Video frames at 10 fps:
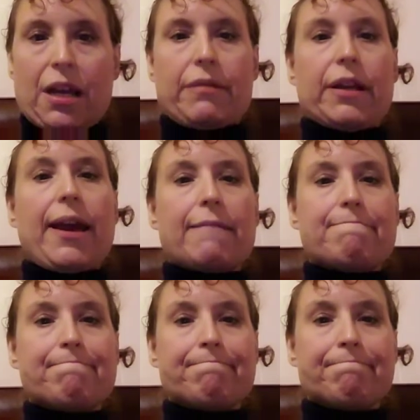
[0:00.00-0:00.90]
Every day.
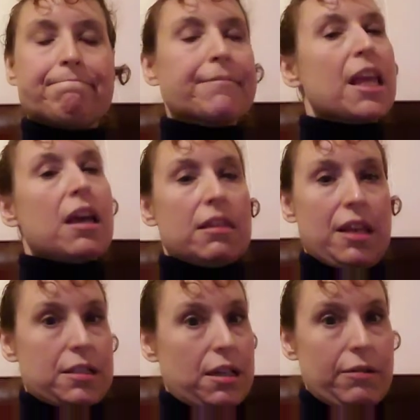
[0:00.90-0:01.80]

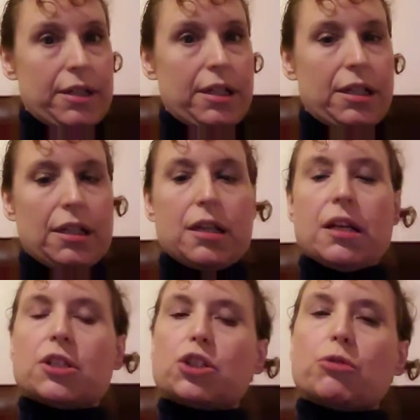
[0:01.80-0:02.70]
That's how I did it.
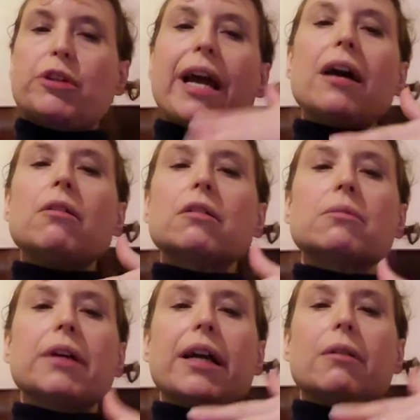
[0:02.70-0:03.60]
So now
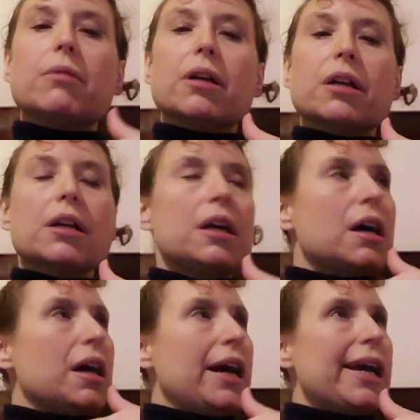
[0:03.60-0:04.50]
the way I work,
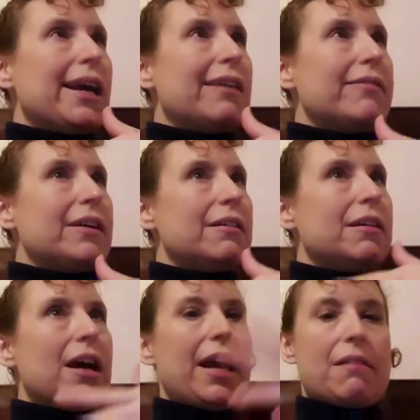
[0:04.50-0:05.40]
I have it,
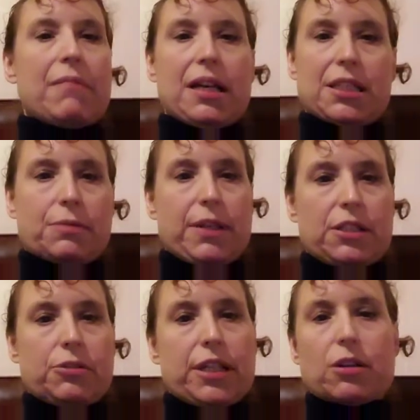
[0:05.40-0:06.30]
I have my
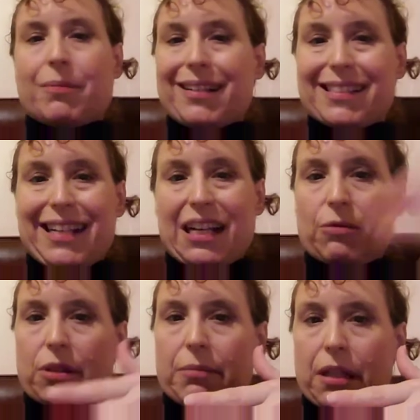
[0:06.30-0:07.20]
sweet treat or my
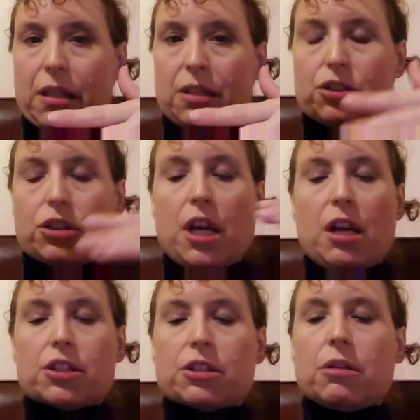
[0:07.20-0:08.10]
snack with my lunch.
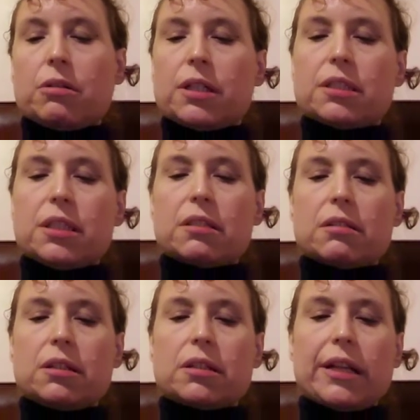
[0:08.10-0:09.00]
So it's either
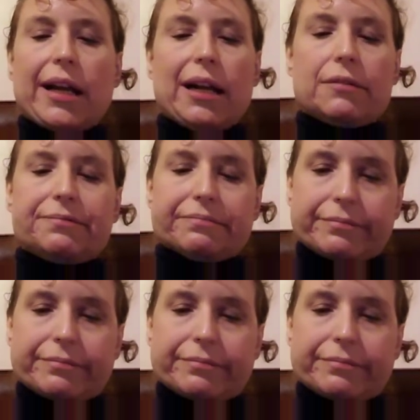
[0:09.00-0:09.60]
you could have,